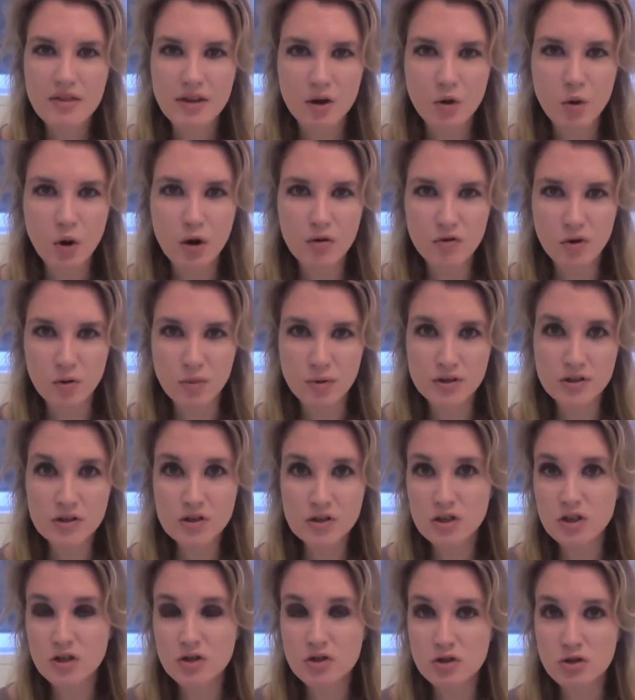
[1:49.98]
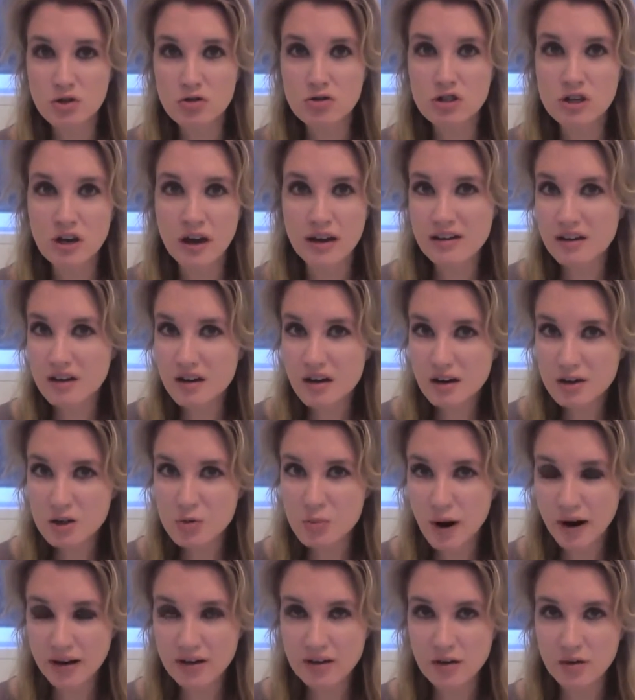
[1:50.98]
that Gore Verbinski is using, I didn't
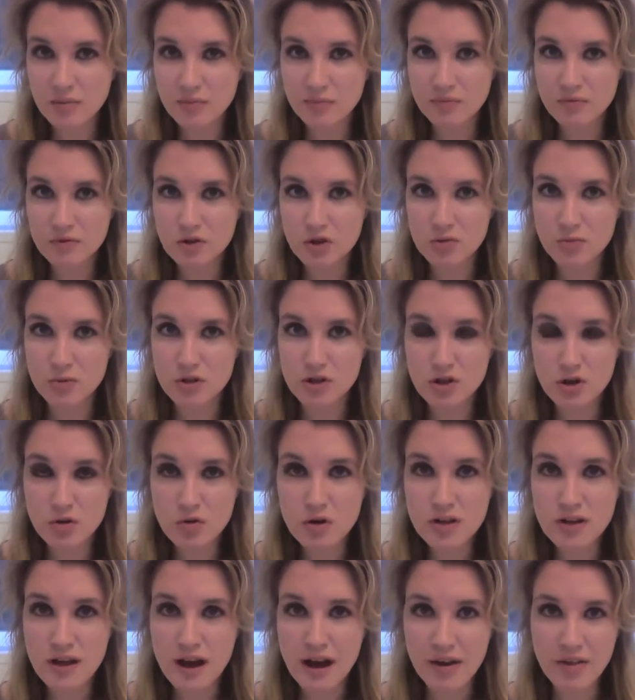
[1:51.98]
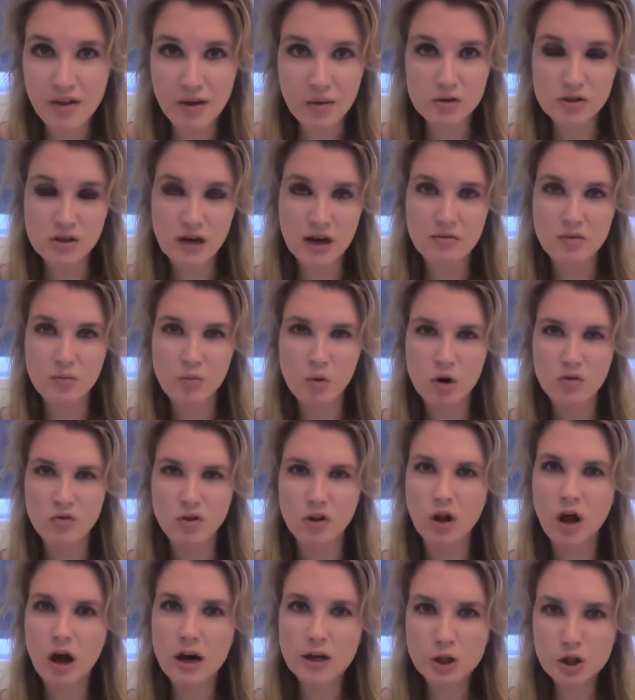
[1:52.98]
expect him to be doing that. I thought it was going to have more of
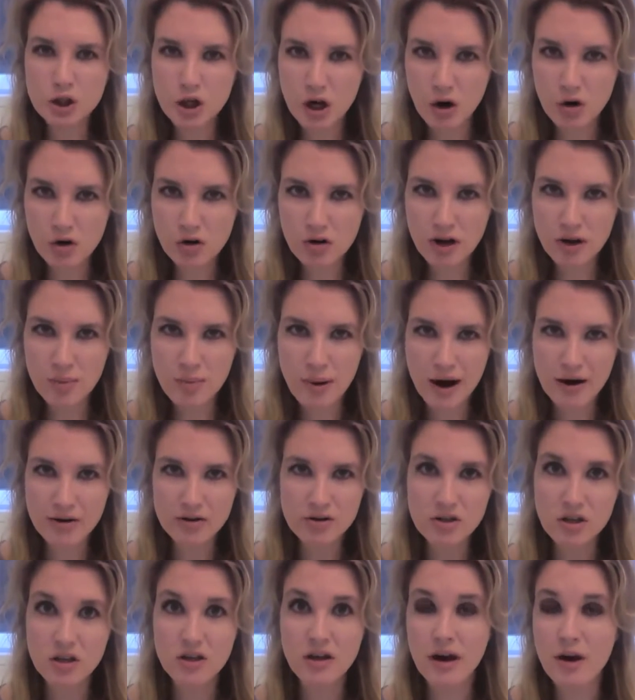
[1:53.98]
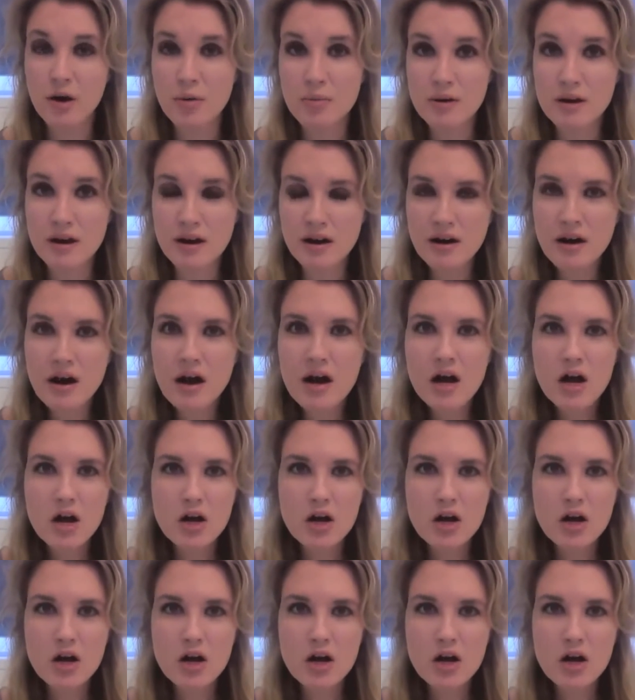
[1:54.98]
a lush tone like Pirates of the Caribbean.